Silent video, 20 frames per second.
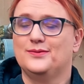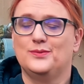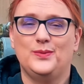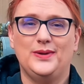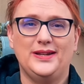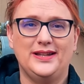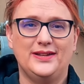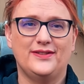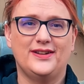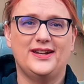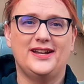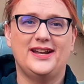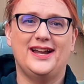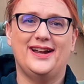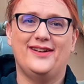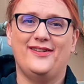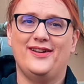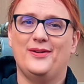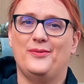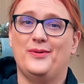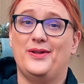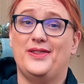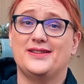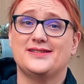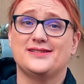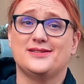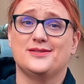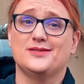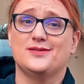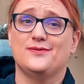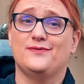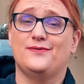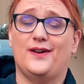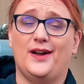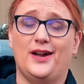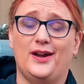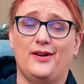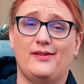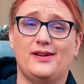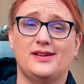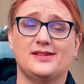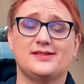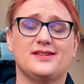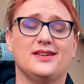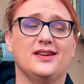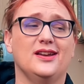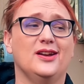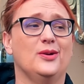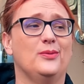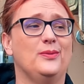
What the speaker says: we live in an area where there's lots of fire risk.